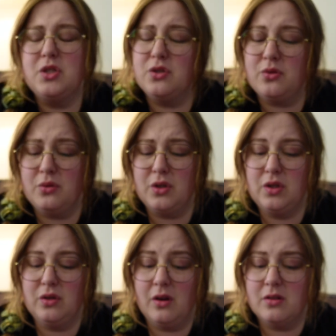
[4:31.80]
so
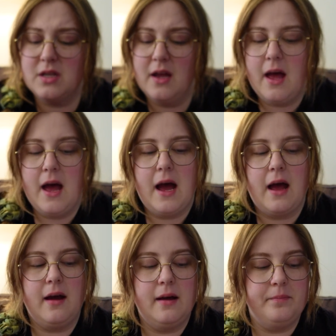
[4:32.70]
cute.
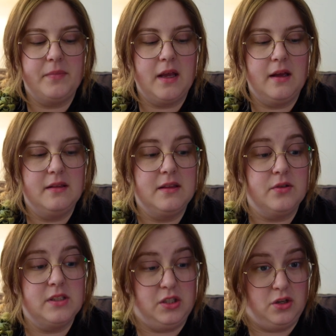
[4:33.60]
Um,
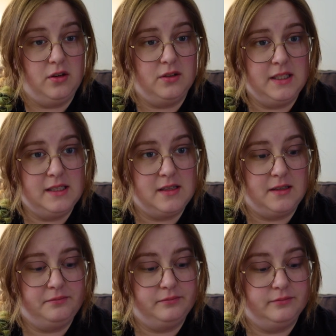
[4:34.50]
there is a dog on the
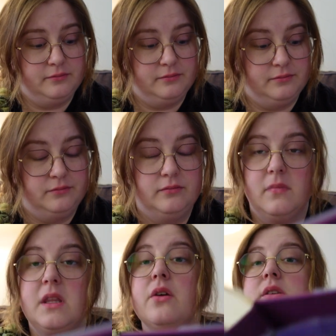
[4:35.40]
inside.
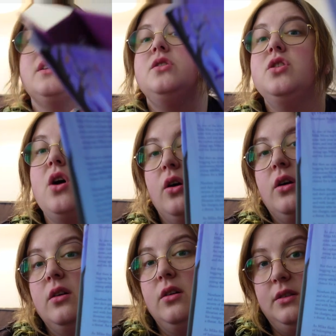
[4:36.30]
There is a
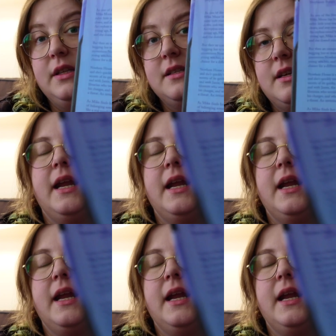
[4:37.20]
dog on the inside.